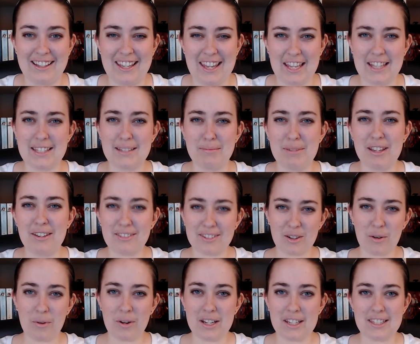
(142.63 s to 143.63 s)
kids meal
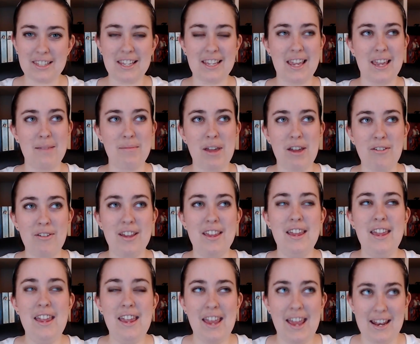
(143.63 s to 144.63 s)
toys that came out
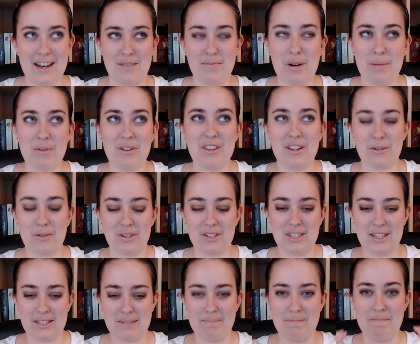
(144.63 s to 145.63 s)
and I remember there was
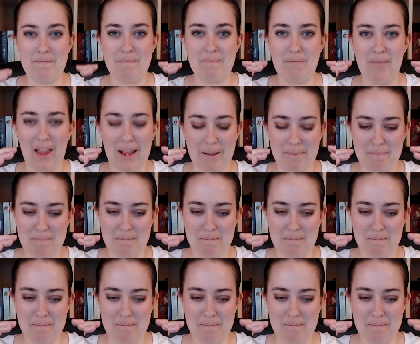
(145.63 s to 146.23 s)
this like